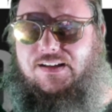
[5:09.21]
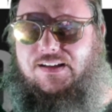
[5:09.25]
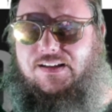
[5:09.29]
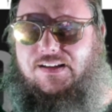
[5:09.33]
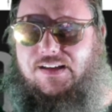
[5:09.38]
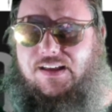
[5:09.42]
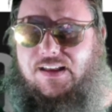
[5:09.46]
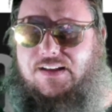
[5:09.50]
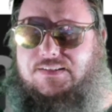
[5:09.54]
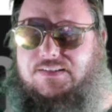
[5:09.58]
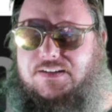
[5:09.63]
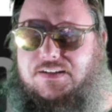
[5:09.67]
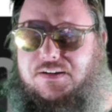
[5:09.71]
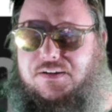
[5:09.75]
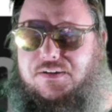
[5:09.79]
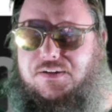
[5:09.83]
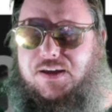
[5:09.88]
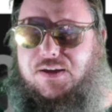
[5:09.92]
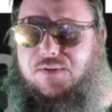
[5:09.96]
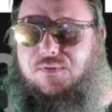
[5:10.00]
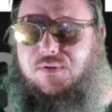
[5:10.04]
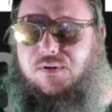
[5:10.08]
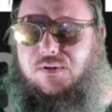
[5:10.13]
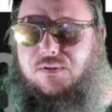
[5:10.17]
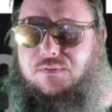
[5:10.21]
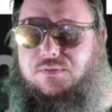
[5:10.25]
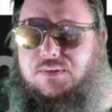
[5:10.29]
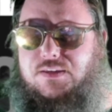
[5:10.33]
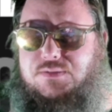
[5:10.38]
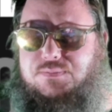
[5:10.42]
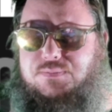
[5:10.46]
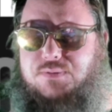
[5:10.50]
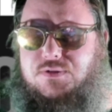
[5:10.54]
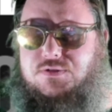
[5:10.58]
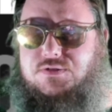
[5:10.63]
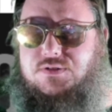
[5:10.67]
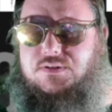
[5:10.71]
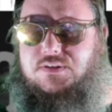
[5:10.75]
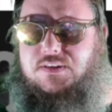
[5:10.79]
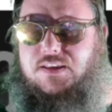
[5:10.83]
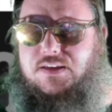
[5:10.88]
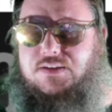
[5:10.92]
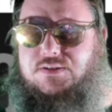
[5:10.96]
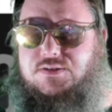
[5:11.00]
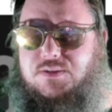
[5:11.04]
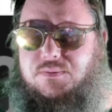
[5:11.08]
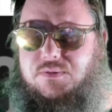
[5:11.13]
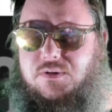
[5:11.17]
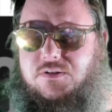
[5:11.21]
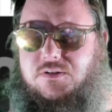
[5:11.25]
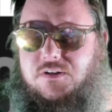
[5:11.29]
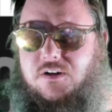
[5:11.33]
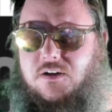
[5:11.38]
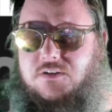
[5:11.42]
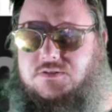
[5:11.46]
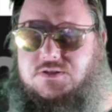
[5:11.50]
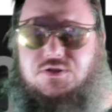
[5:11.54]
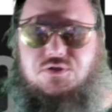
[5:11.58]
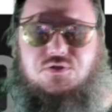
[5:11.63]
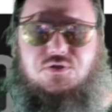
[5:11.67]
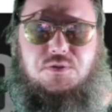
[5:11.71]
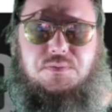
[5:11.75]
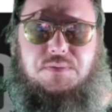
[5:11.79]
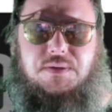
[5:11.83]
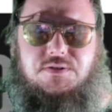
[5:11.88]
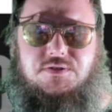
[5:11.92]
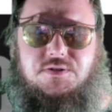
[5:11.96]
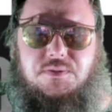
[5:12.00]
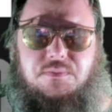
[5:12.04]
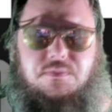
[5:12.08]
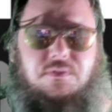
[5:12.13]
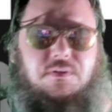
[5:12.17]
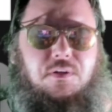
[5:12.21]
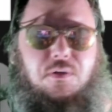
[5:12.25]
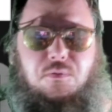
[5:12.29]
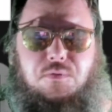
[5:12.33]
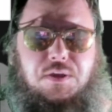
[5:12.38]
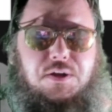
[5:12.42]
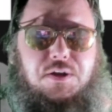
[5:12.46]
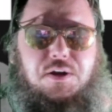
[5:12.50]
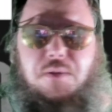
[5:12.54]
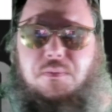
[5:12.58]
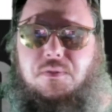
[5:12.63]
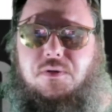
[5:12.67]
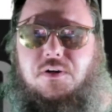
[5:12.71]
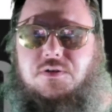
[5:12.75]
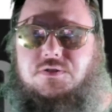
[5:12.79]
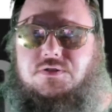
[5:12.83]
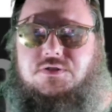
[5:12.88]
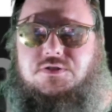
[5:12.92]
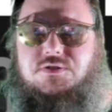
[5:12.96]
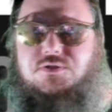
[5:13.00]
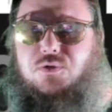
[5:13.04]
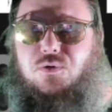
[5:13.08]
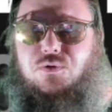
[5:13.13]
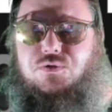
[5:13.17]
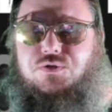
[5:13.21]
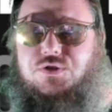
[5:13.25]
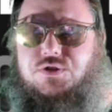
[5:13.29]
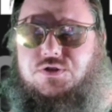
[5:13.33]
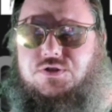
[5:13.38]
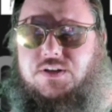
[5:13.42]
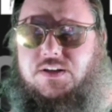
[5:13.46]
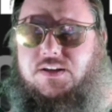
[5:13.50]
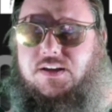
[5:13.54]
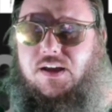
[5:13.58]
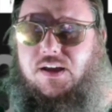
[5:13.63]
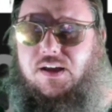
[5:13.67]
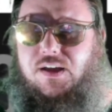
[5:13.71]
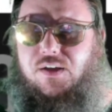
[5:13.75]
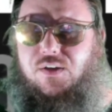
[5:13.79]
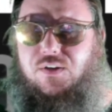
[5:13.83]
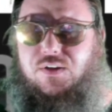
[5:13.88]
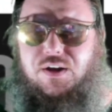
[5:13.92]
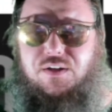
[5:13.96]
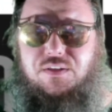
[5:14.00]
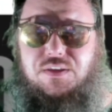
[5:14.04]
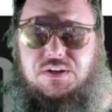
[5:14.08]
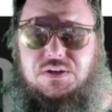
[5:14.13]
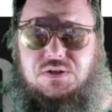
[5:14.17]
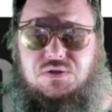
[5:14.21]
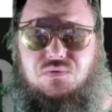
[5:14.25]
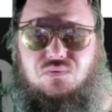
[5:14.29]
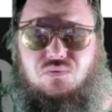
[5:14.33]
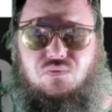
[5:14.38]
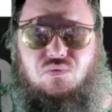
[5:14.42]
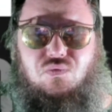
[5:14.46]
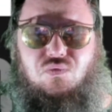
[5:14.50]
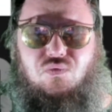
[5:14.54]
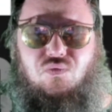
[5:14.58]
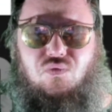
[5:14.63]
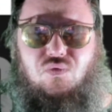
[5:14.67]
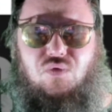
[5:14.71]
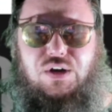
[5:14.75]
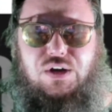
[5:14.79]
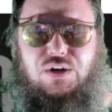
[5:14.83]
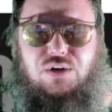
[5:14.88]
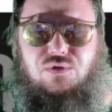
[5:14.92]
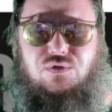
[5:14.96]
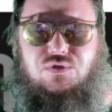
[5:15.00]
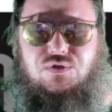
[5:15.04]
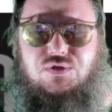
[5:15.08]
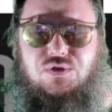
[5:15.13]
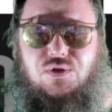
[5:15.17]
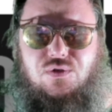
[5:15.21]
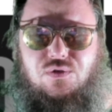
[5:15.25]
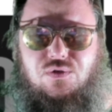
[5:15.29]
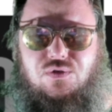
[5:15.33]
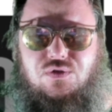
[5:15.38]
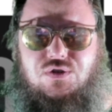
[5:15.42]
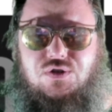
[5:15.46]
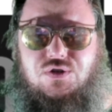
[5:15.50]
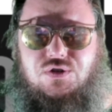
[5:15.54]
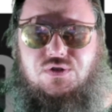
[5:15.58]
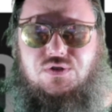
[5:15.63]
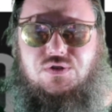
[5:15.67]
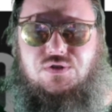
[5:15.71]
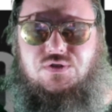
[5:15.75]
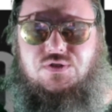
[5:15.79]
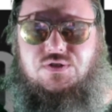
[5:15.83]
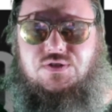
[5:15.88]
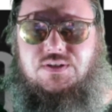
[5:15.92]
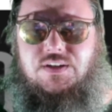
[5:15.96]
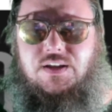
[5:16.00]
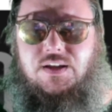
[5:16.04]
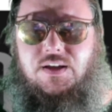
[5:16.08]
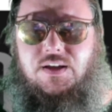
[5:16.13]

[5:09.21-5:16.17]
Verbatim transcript: it's like, okay, well, this person they stumble across this group they stumble they come across soldiers. Like, are these real soldiers?